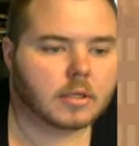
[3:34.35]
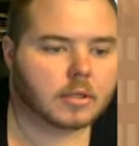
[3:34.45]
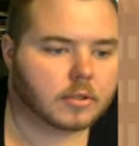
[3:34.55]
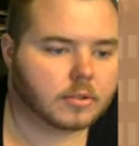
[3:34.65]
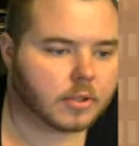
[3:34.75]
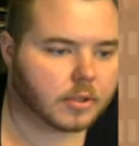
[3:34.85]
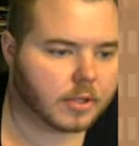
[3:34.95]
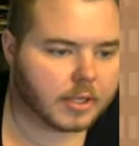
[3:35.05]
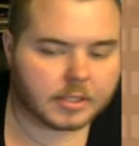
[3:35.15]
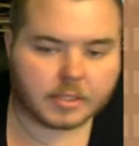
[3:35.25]
So
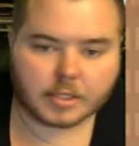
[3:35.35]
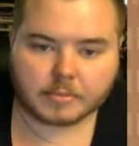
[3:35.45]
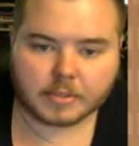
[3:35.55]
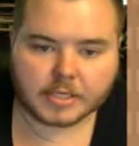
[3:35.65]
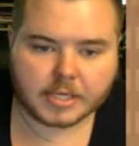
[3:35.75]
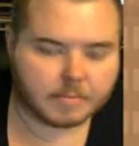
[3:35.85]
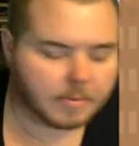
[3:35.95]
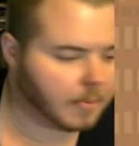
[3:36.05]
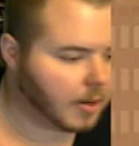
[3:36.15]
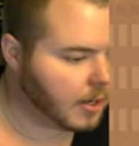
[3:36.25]
that's something to keep in
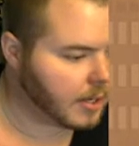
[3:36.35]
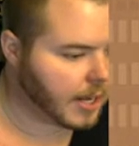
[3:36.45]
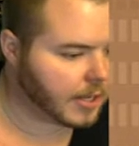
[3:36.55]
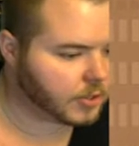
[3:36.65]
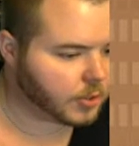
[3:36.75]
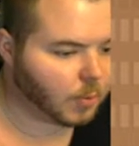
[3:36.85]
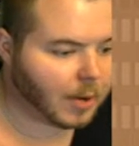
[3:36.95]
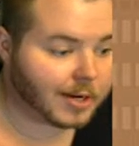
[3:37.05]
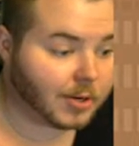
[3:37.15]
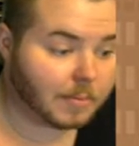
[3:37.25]
mind as you're
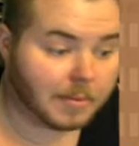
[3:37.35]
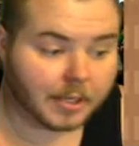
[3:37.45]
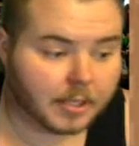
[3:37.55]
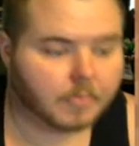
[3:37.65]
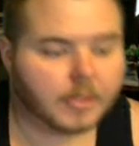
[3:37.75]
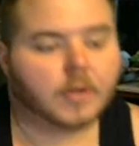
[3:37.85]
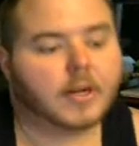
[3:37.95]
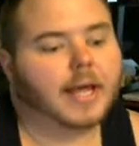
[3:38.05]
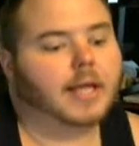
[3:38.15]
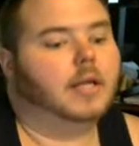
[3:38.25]
waiting on money to build,
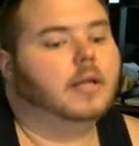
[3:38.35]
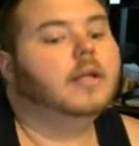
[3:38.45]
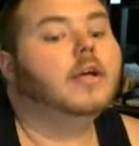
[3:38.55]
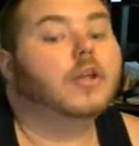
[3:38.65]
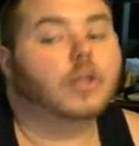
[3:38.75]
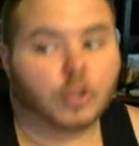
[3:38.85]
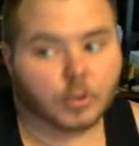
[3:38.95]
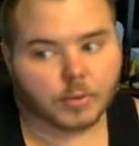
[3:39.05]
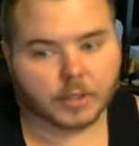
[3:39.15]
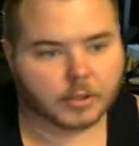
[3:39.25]
and you
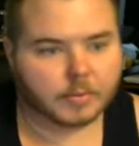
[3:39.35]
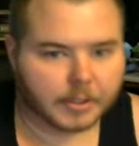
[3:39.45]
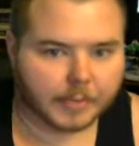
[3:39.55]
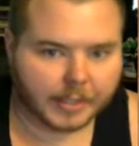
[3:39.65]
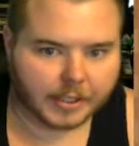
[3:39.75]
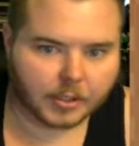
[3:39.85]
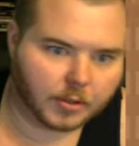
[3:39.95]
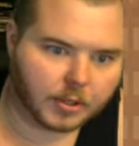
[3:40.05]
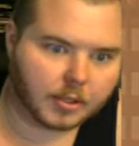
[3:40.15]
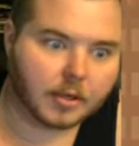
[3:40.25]
will be waiting
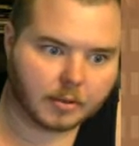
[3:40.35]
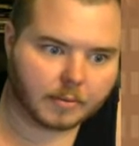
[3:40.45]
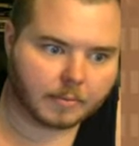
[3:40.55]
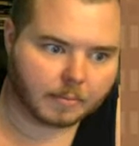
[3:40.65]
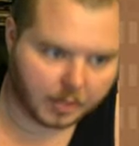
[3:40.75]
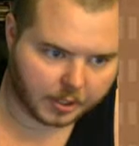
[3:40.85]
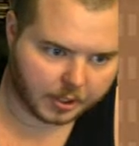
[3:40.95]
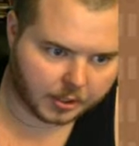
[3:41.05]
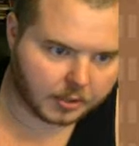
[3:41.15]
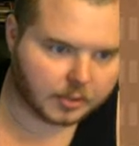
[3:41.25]
on
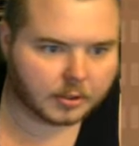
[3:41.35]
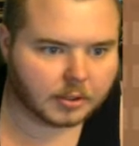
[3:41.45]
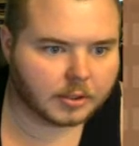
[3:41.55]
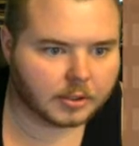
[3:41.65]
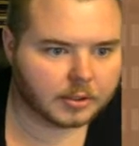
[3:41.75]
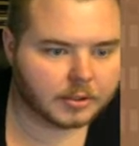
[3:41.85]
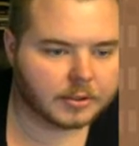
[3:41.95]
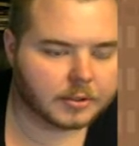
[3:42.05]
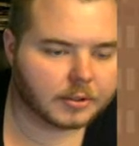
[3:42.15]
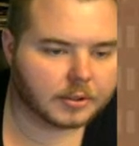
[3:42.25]
money
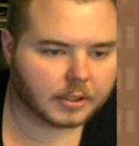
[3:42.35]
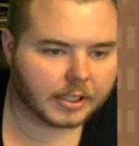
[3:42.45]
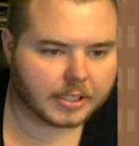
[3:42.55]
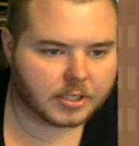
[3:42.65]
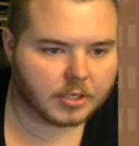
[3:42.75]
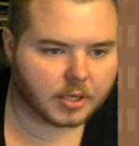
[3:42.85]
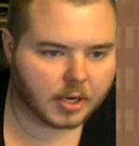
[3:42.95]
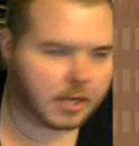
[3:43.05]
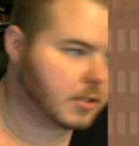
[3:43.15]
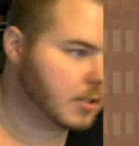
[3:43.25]
each
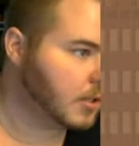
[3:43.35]
night.